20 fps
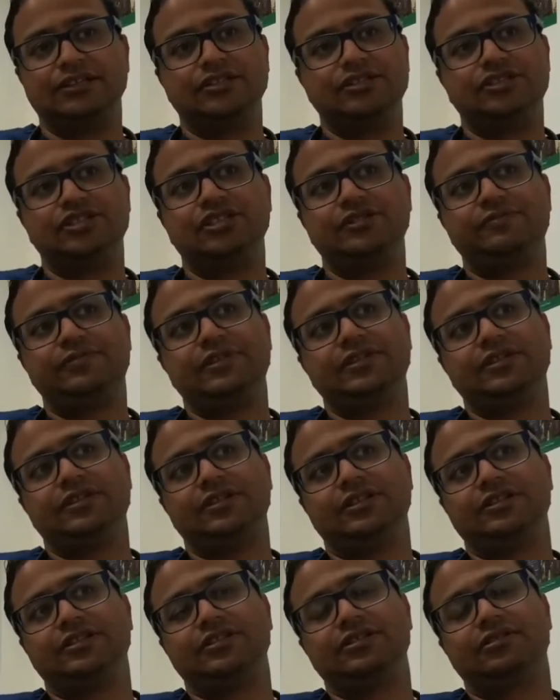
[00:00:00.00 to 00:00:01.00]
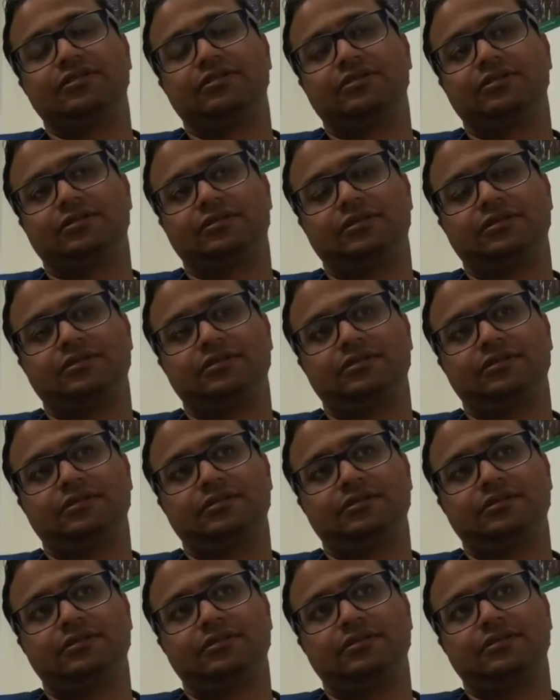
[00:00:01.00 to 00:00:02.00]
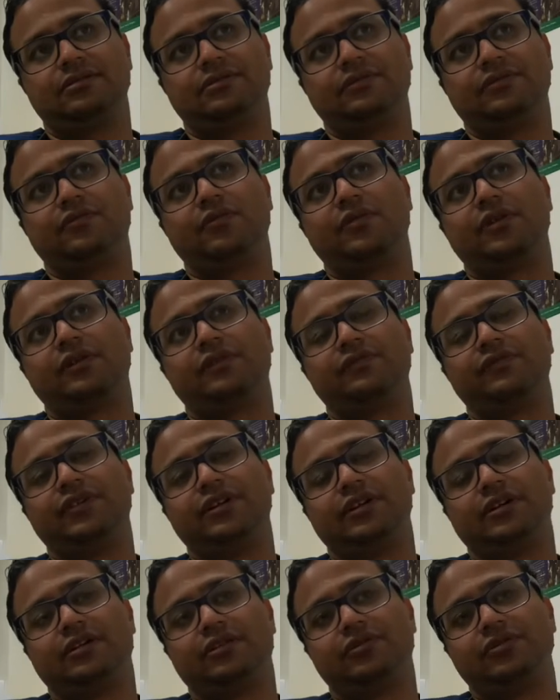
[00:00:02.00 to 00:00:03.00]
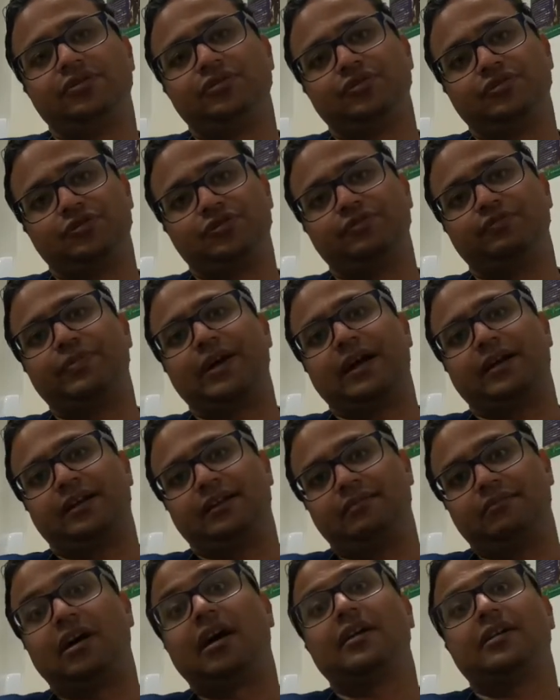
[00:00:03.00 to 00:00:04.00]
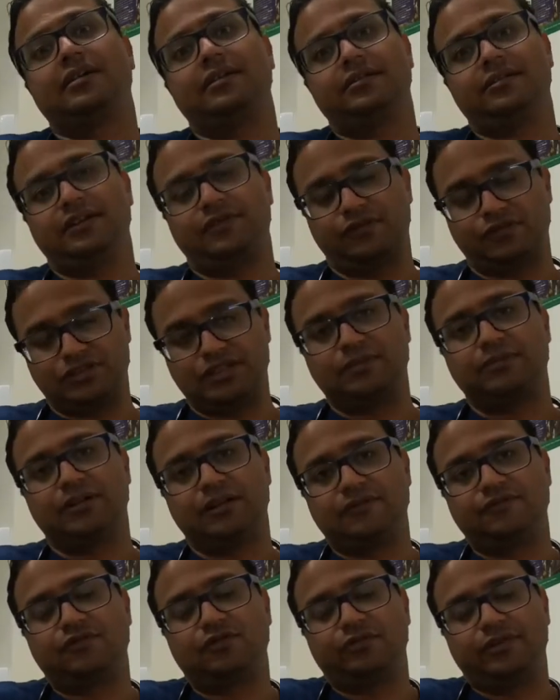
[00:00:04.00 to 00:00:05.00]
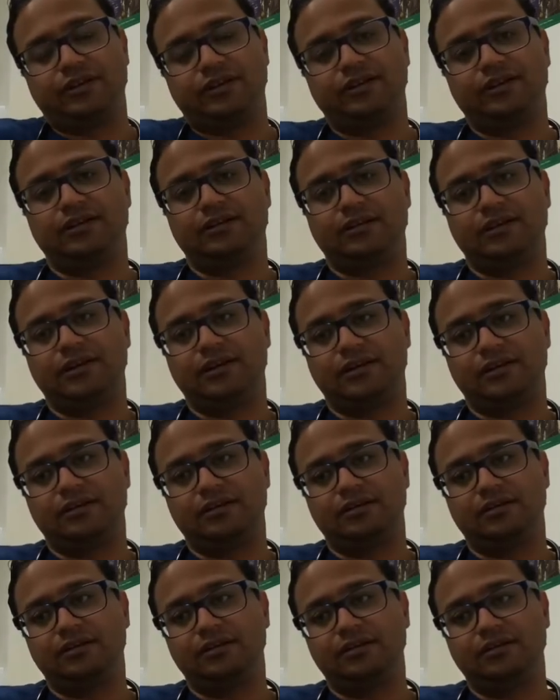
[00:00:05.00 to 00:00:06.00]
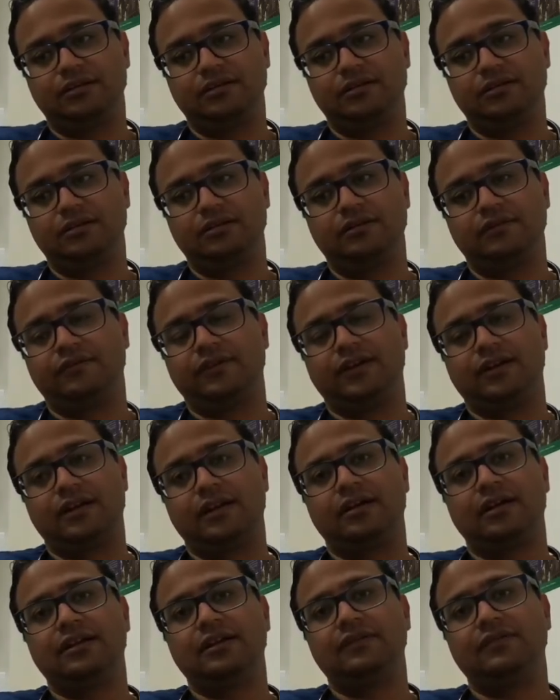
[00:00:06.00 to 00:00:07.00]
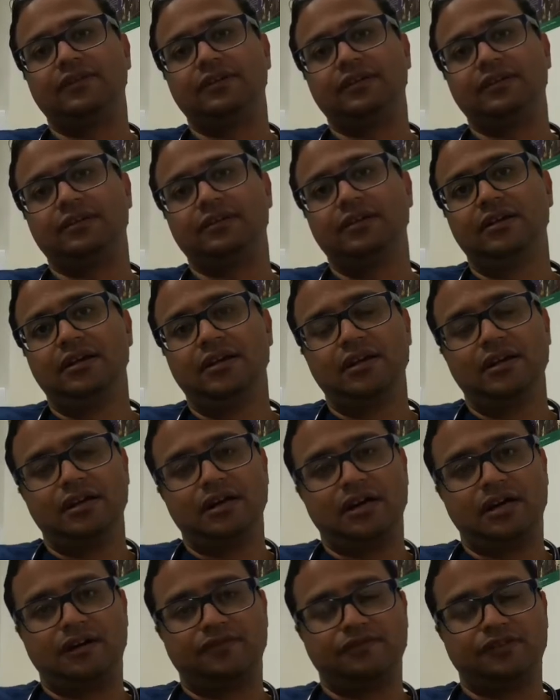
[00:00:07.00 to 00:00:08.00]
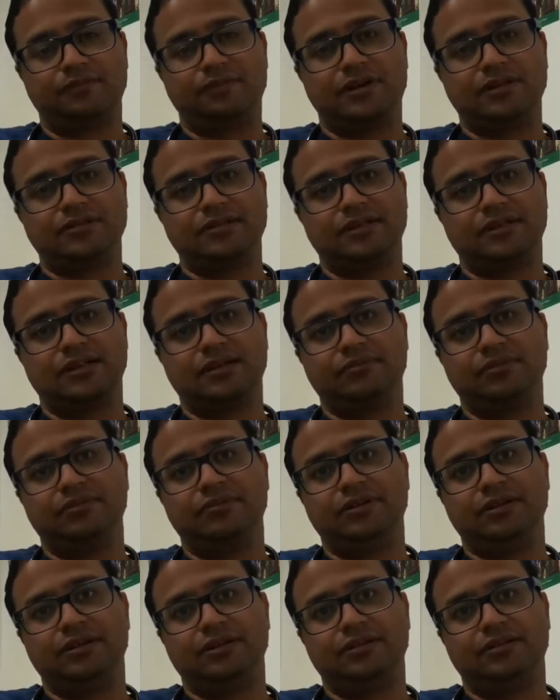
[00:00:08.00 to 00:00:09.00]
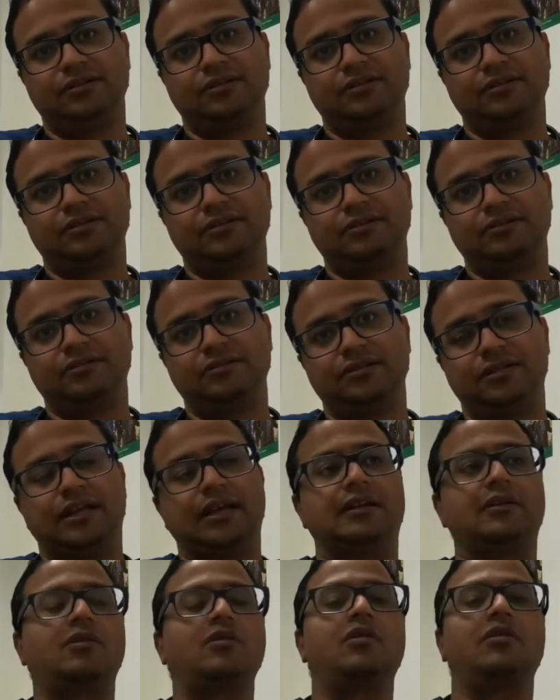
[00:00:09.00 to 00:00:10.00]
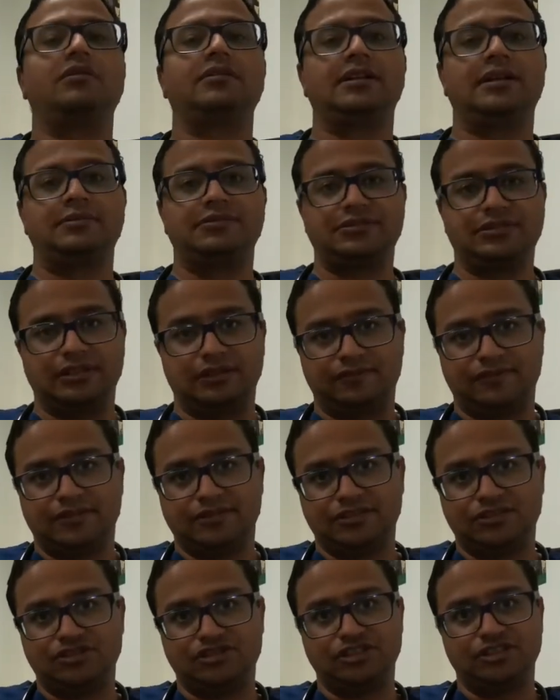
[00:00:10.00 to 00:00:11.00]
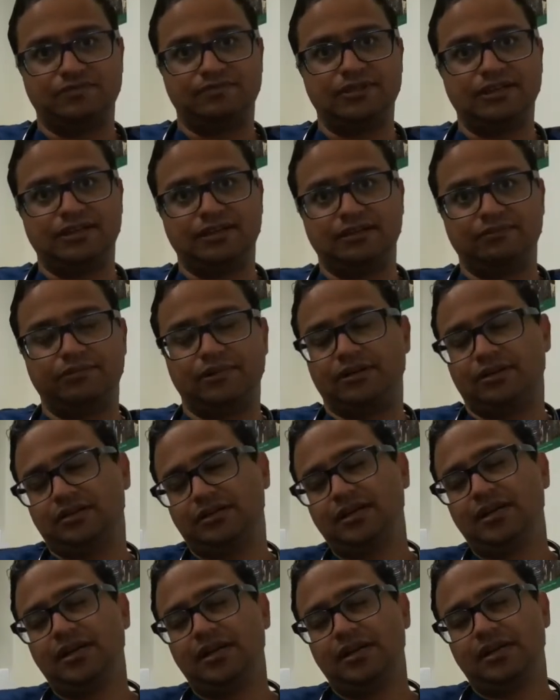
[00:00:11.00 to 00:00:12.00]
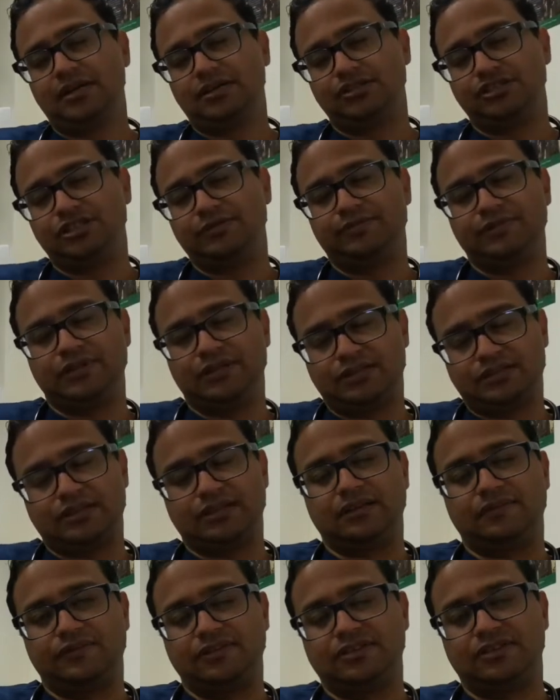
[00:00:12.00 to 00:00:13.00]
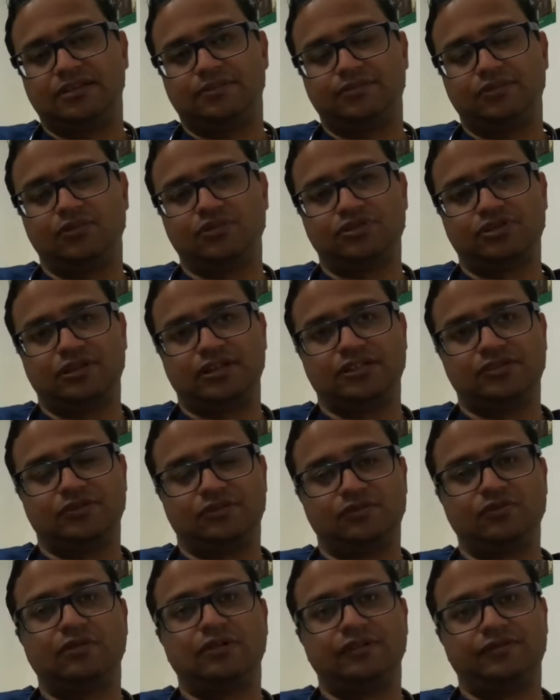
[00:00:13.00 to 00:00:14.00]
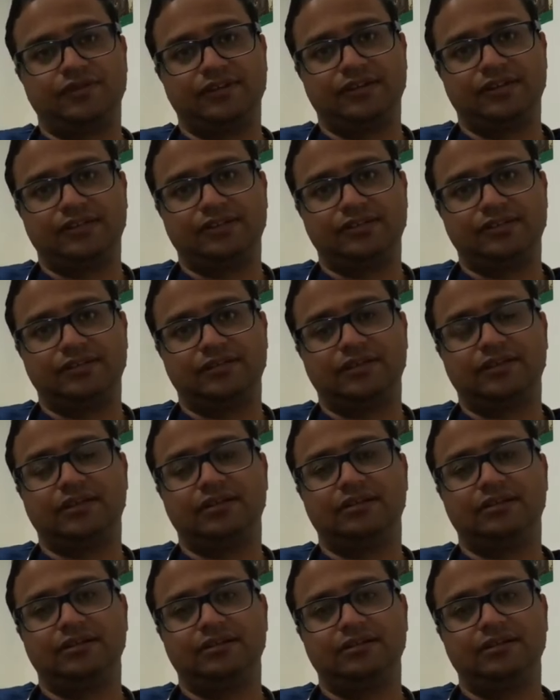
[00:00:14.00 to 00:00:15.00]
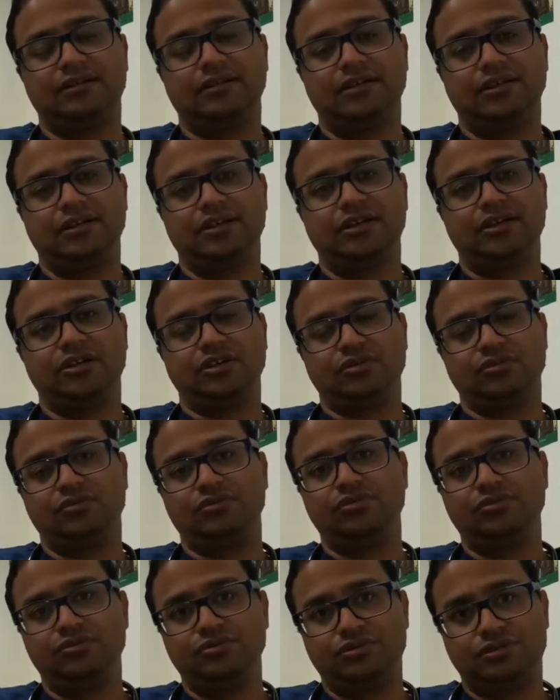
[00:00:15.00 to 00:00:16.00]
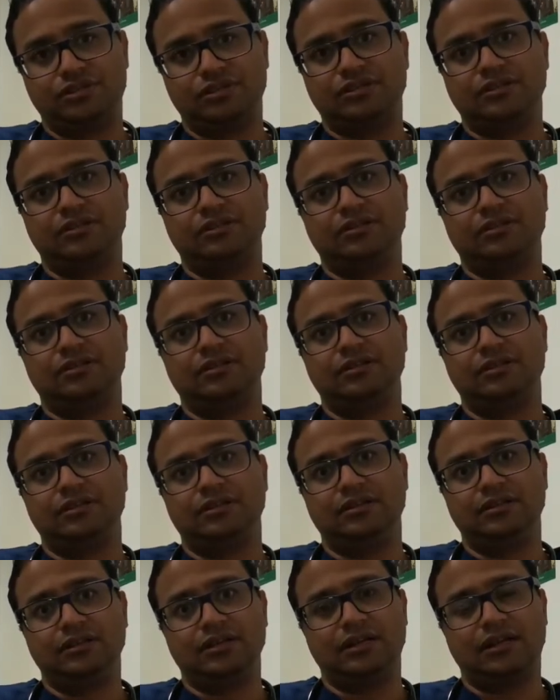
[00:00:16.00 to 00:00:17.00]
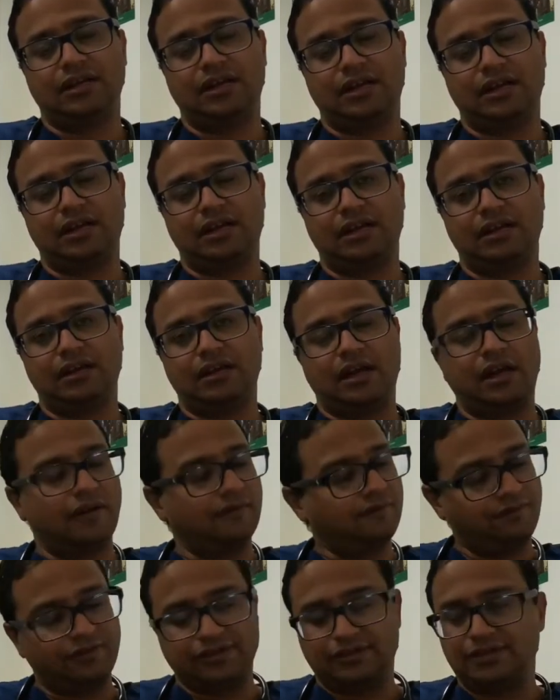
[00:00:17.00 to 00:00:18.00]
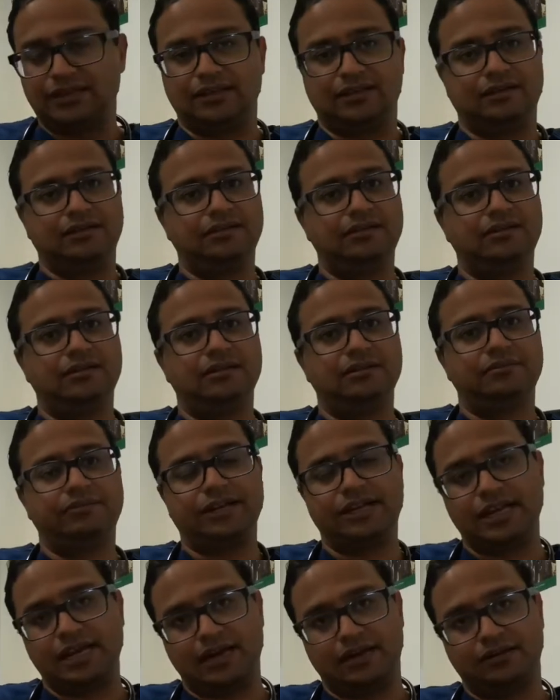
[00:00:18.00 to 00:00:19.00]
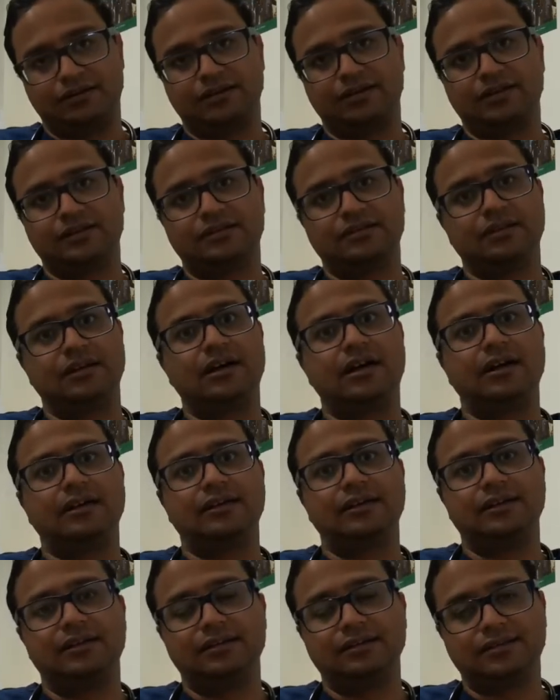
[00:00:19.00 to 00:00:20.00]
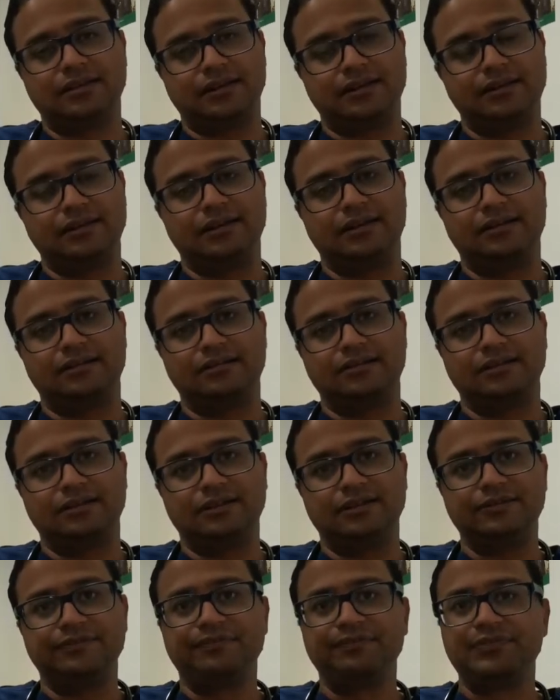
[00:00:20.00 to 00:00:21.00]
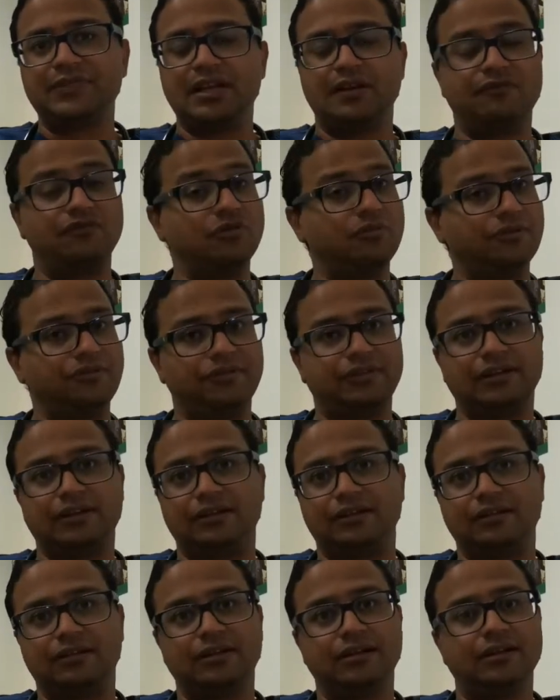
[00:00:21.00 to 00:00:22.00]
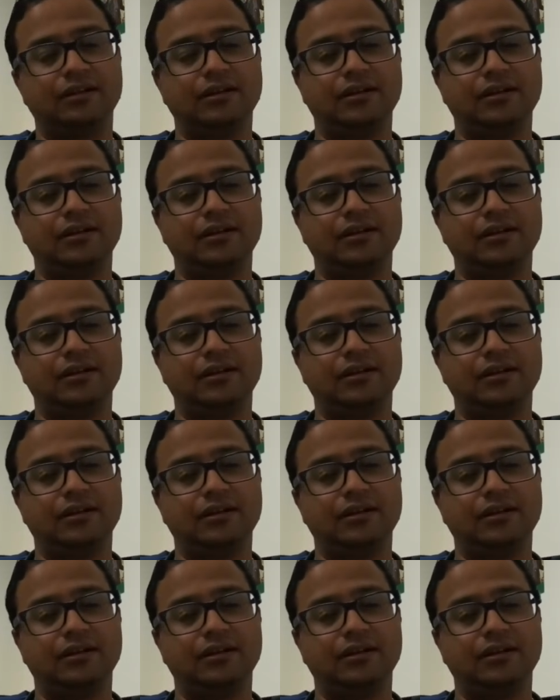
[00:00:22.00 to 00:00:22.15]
GP is not what we are used to back in my country. For example, I'm from India, and where anyone after passing MBBS can call themselves as a GP, but GP itself is a postgraduate qualification, and you do see everything: pediatrics, gynae, psychiatry, women's health.